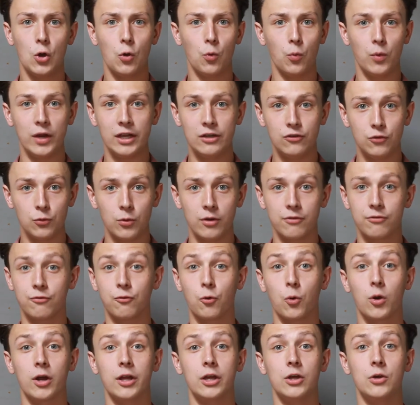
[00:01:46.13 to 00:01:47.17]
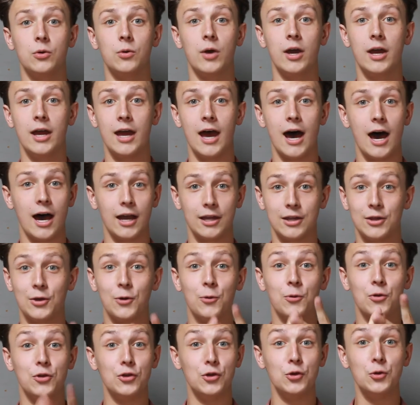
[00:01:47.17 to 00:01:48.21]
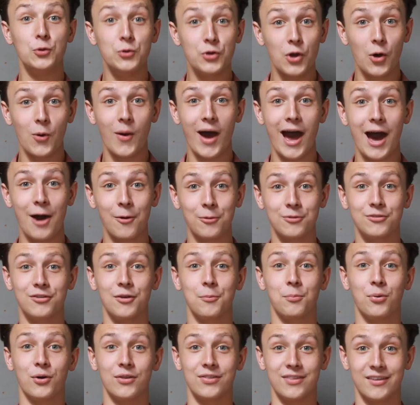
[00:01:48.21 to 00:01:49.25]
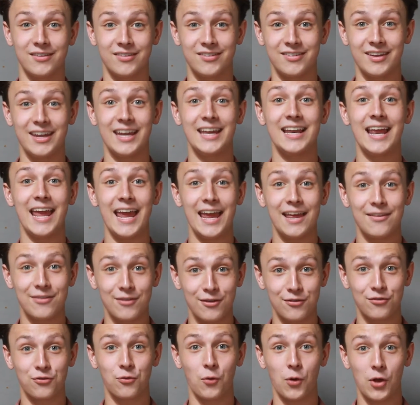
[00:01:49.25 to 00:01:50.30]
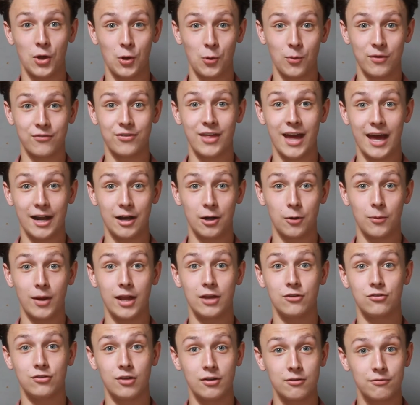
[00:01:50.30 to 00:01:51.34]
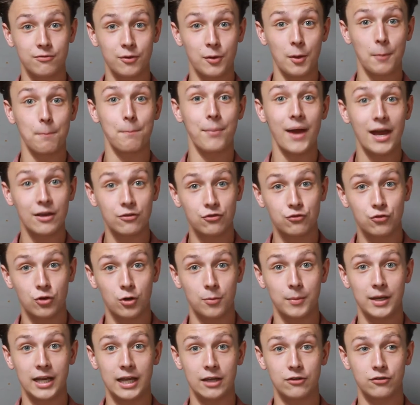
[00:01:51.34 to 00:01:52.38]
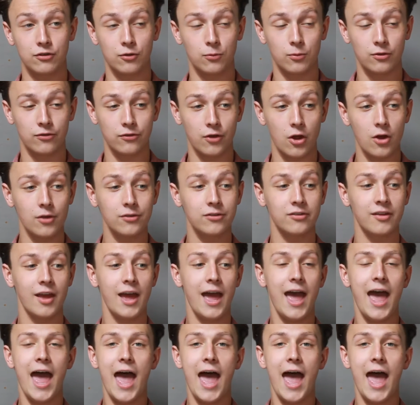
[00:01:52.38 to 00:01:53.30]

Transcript: We do it for you. Uh, you know, you know how to put the seed in the soil with that aeration for the best germination results.